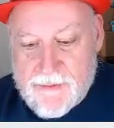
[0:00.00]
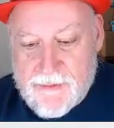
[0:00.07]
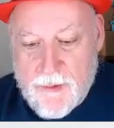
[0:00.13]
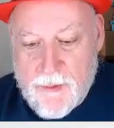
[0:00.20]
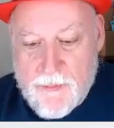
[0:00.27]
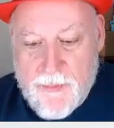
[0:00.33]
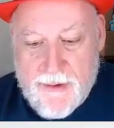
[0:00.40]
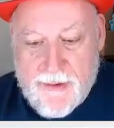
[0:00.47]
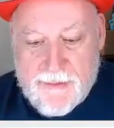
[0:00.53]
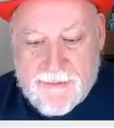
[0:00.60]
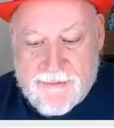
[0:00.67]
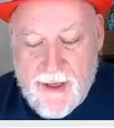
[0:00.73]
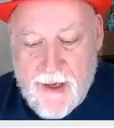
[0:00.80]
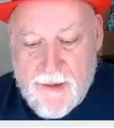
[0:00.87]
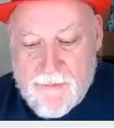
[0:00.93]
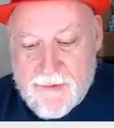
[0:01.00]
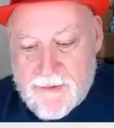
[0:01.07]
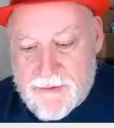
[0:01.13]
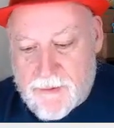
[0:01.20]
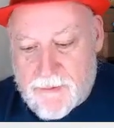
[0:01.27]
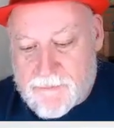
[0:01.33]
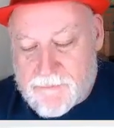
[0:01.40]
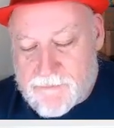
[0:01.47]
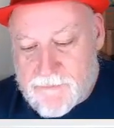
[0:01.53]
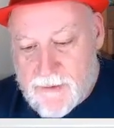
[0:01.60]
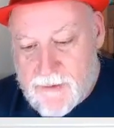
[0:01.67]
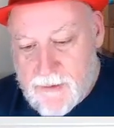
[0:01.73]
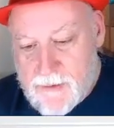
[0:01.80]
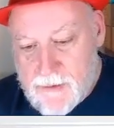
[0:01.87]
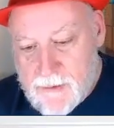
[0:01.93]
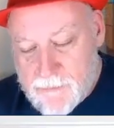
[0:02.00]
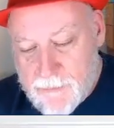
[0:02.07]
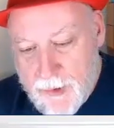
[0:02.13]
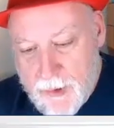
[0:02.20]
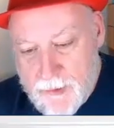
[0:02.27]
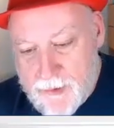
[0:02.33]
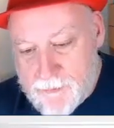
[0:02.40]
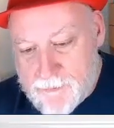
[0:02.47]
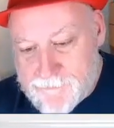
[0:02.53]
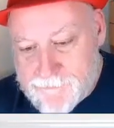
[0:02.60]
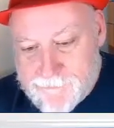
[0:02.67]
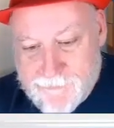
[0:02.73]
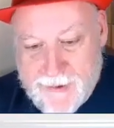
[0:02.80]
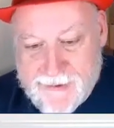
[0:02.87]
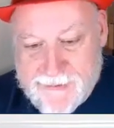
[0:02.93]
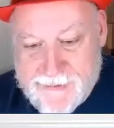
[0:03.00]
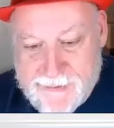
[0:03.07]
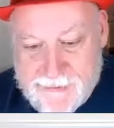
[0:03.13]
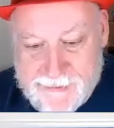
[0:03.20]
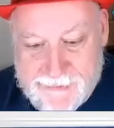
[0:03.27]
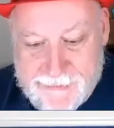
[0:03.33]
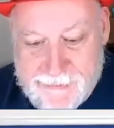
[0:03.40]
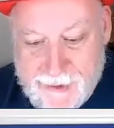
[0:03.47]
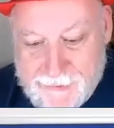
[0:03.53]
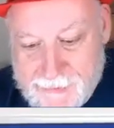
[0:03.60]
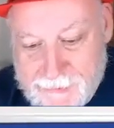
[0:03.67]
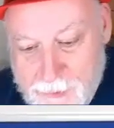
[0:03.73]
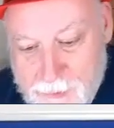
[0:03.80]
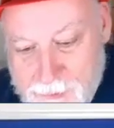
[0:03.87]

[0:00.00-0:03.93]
There's no bends, damage, or broken pieces, nothing